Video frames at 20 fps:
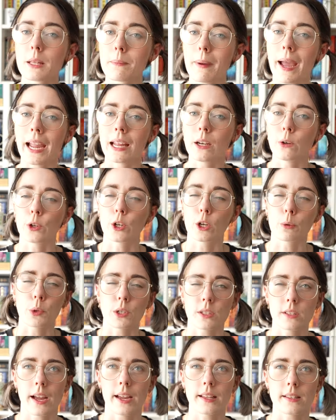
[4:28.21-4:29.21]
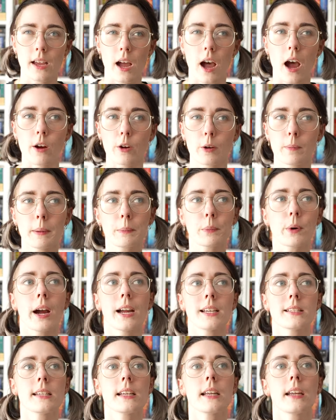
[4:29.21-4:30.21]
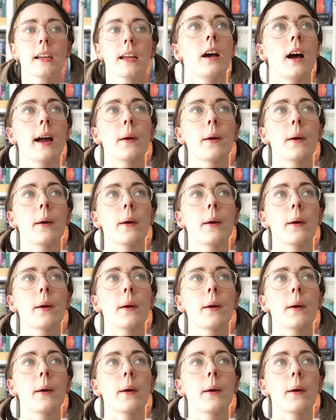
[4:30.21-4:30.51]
the paid audiobook sites are a bit pricey.